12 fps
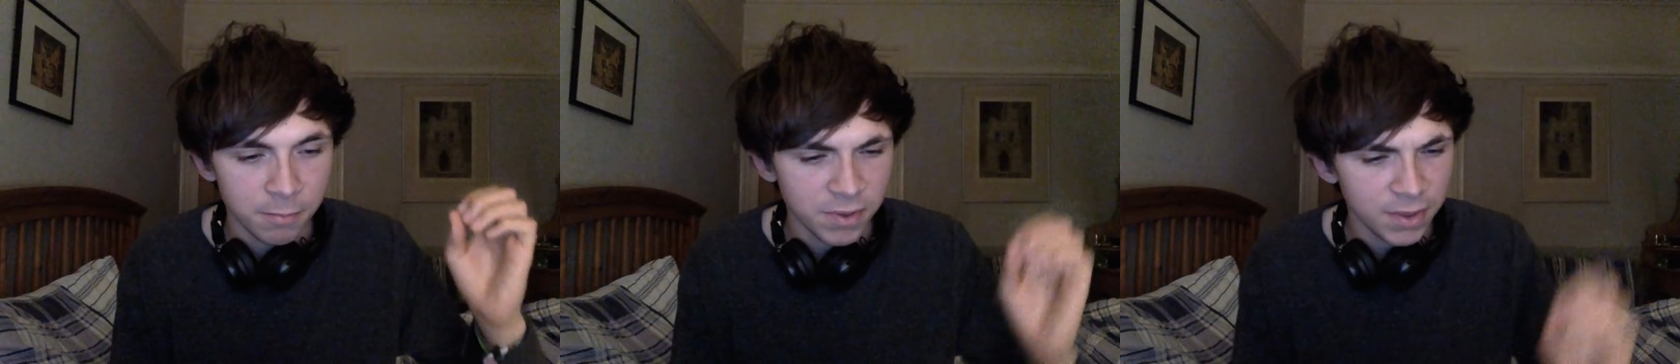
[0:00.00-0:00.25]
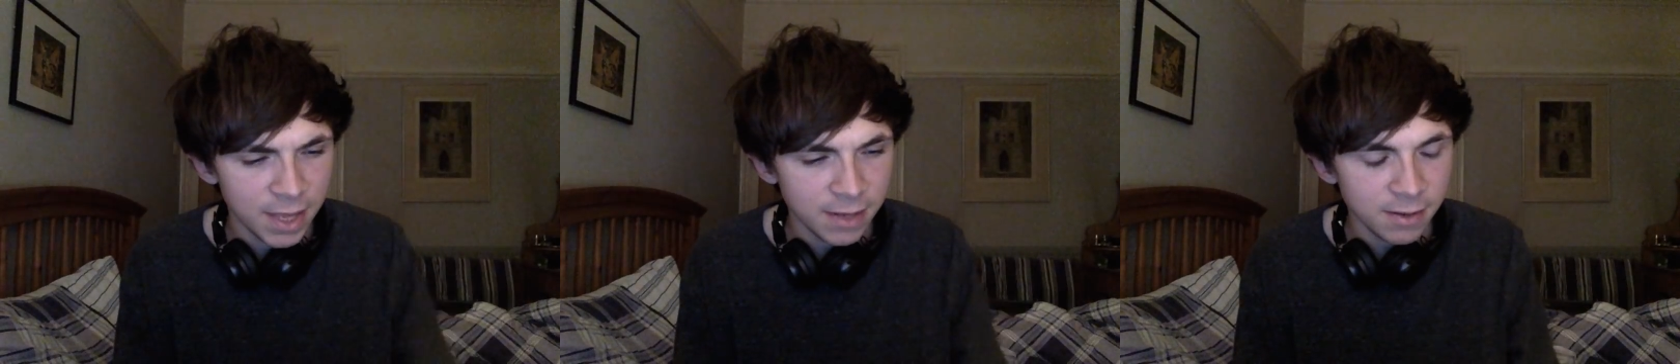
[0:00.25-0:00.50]

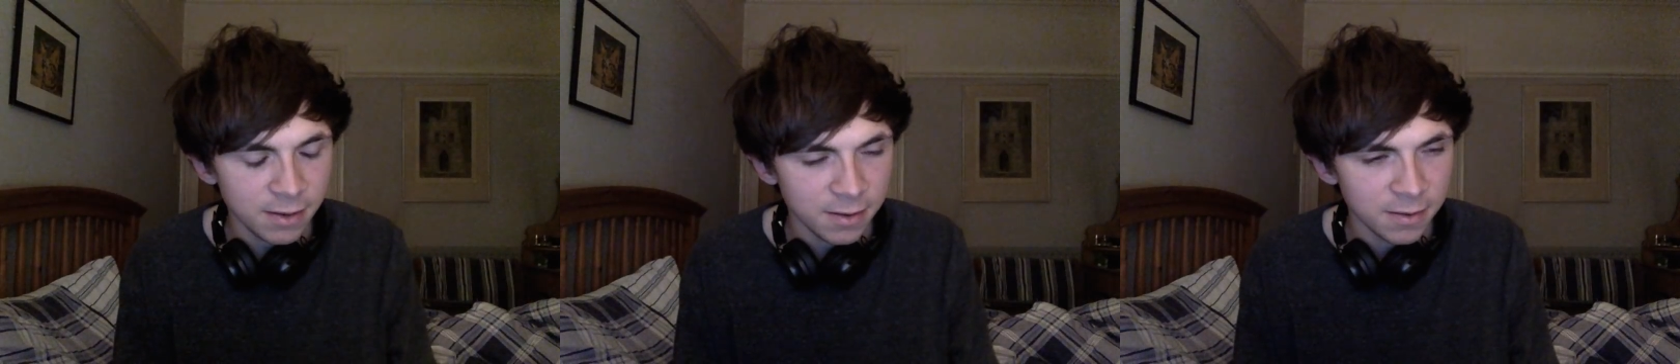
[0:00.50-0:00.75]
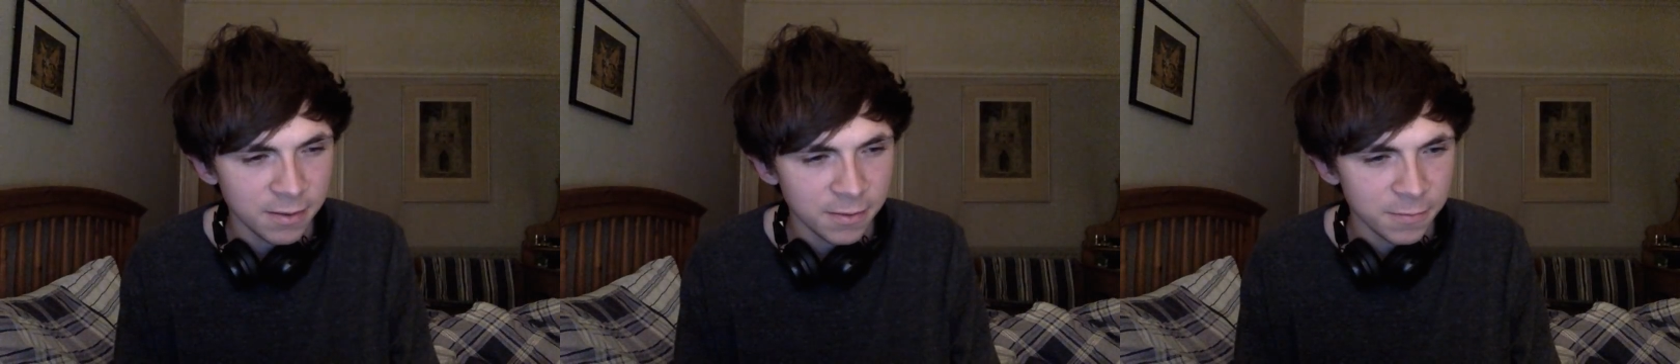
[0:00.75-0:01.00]
But then,
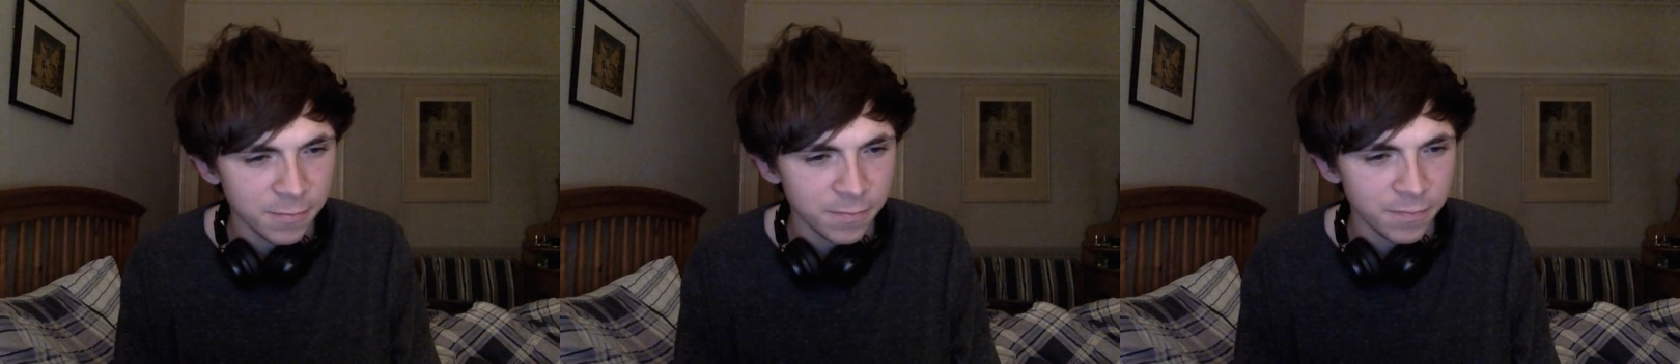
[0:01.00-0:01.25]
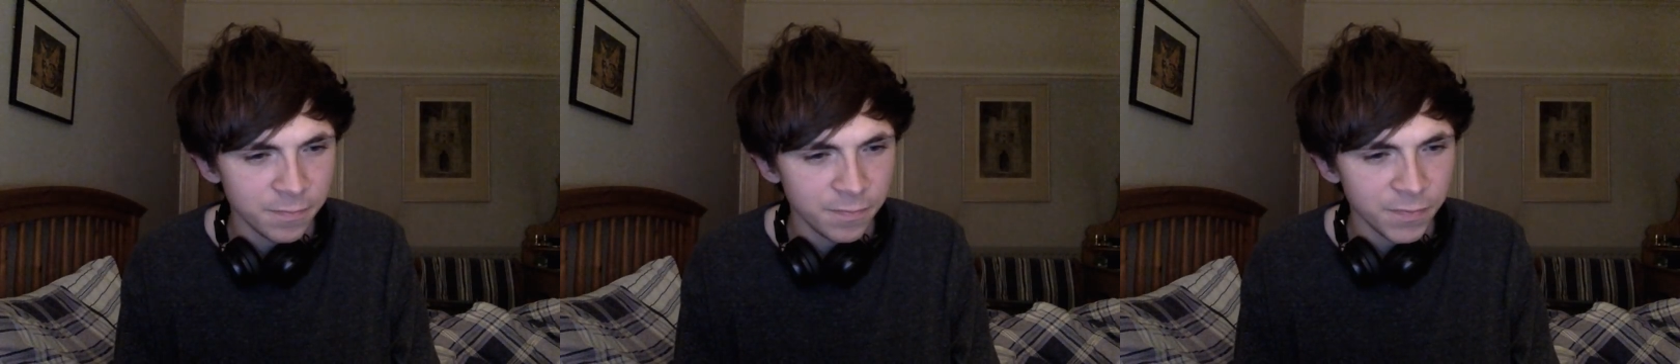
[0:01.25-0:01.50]

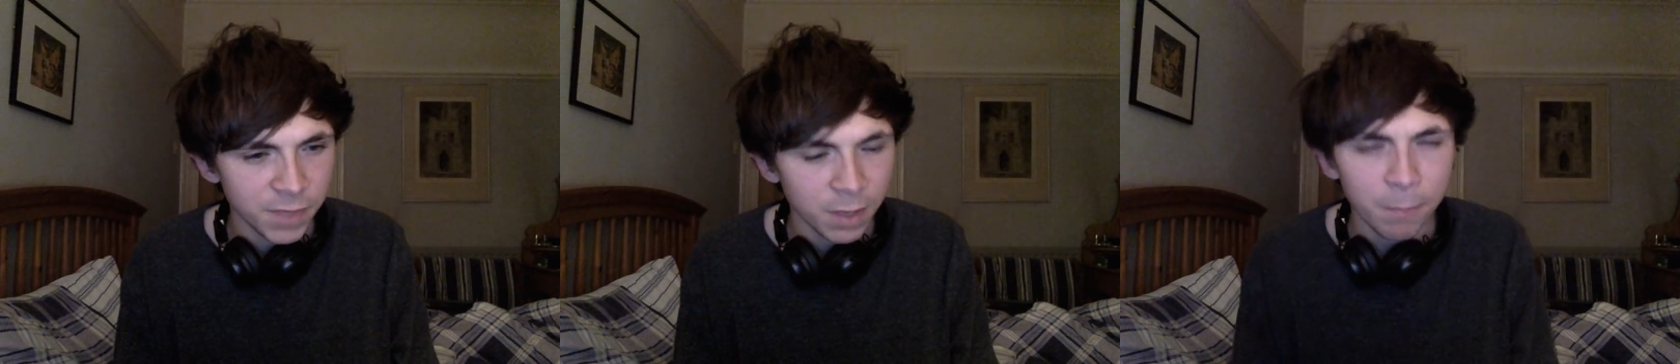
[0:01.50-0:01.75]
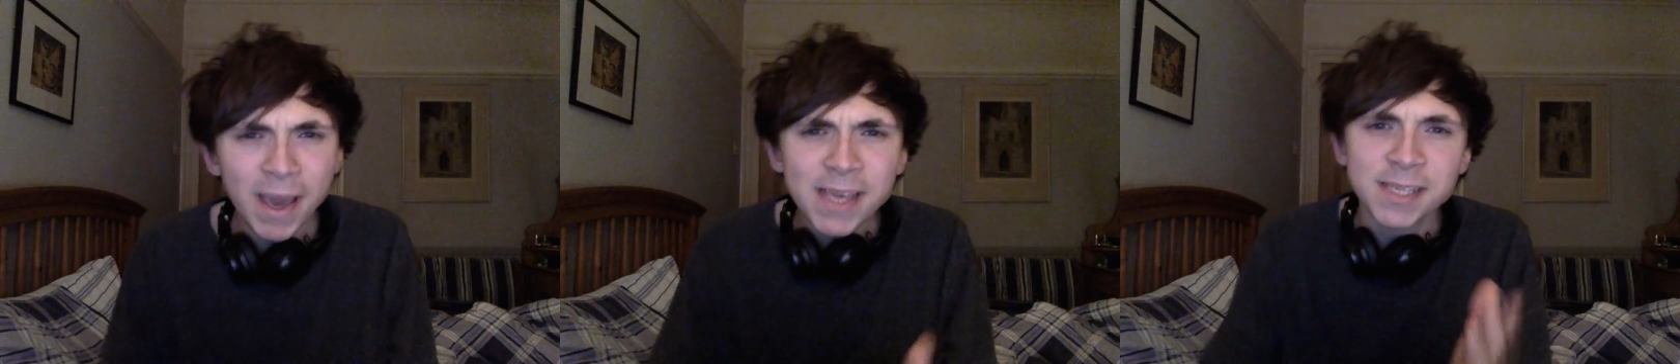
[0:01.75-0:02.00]

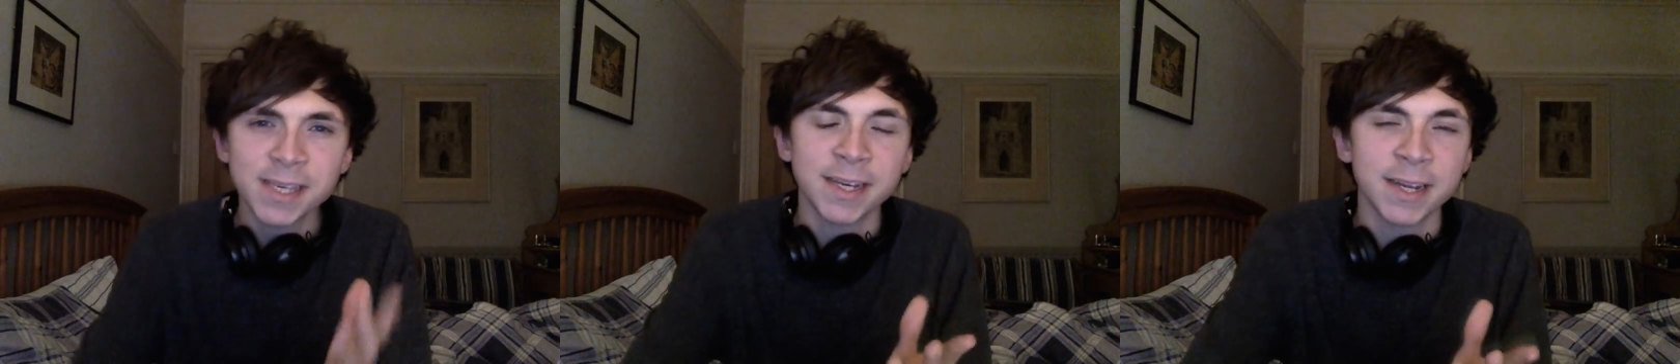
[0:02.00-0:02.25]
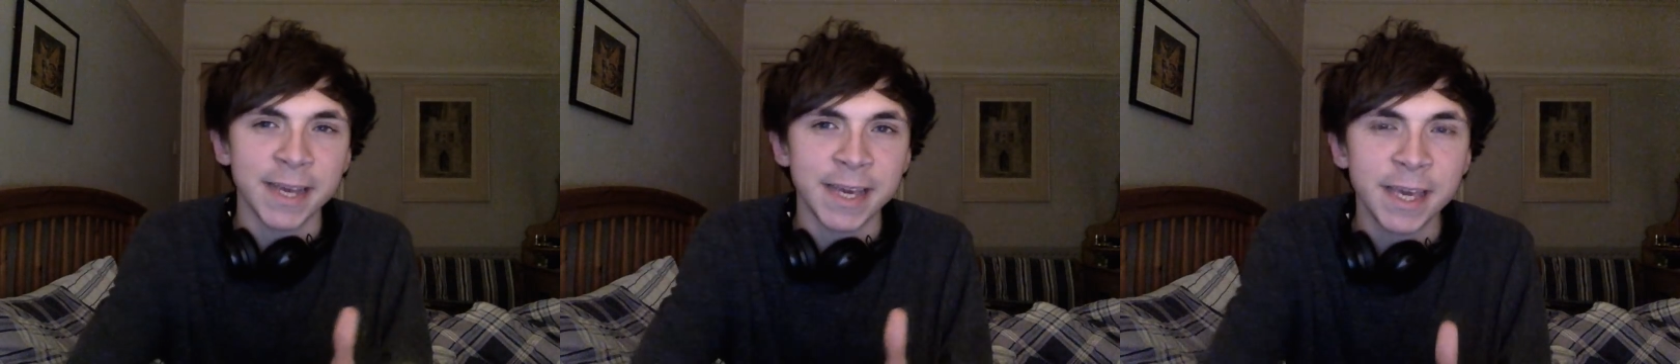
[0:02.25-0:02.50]

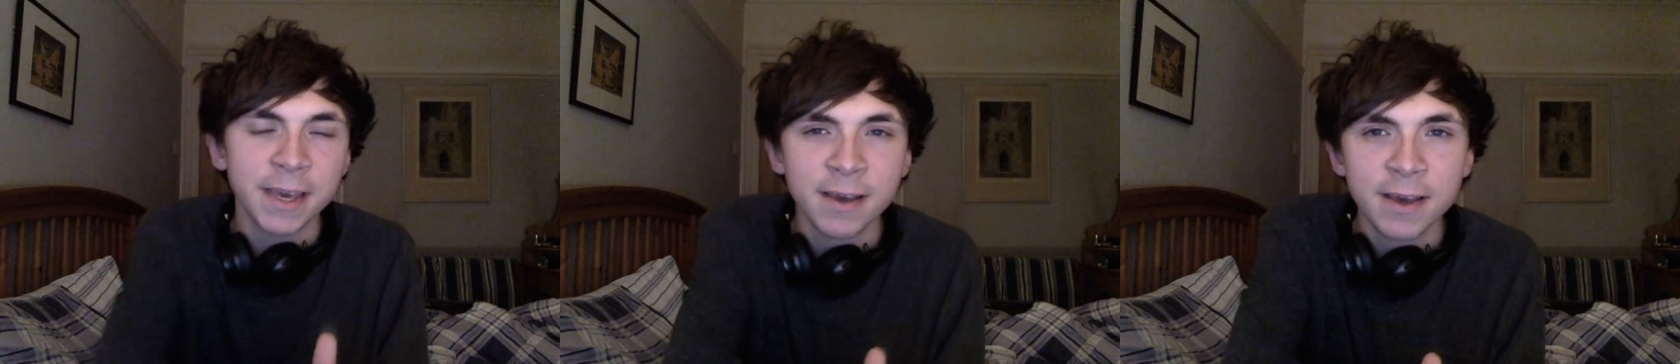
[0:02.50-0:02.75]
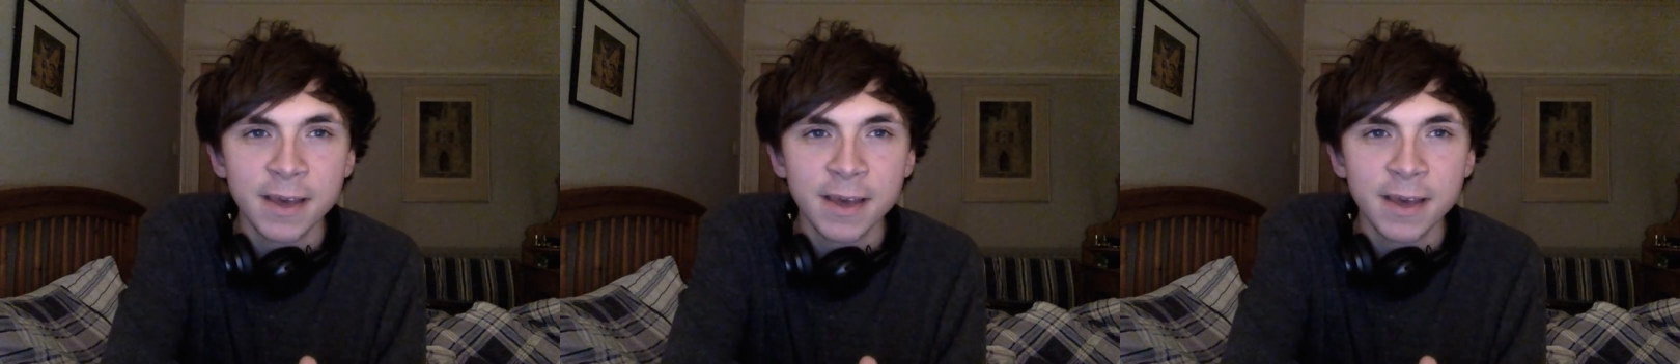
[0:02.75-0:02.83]
basically,